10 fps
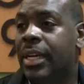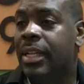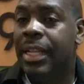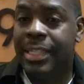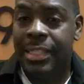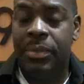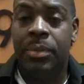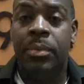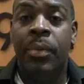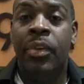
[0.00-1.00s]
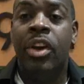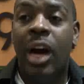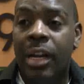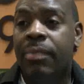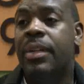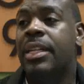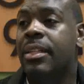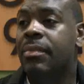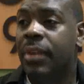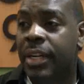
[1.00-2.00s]
down unless they were
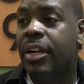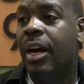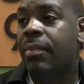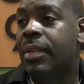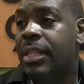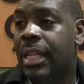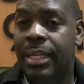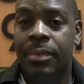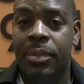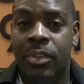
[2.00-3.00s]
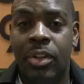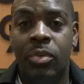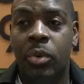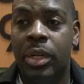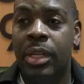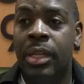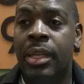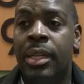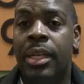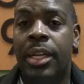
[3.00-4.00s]
very confident that the results would,
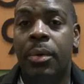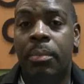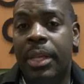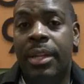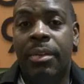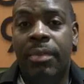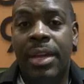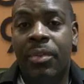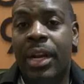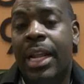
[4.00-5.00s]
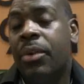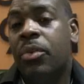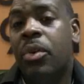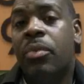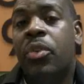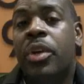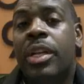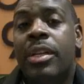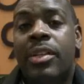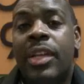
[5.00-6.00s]
be in their favor. And I don't know if you
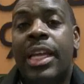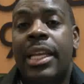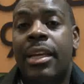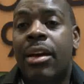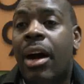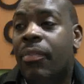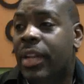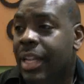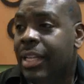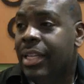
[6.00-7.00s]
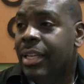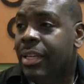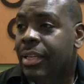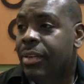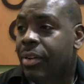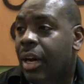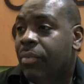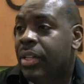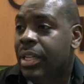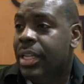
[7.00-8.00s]
can say confidently
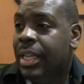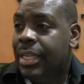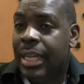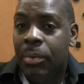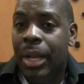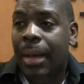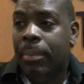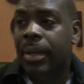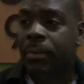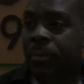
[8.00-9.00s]
that would happen.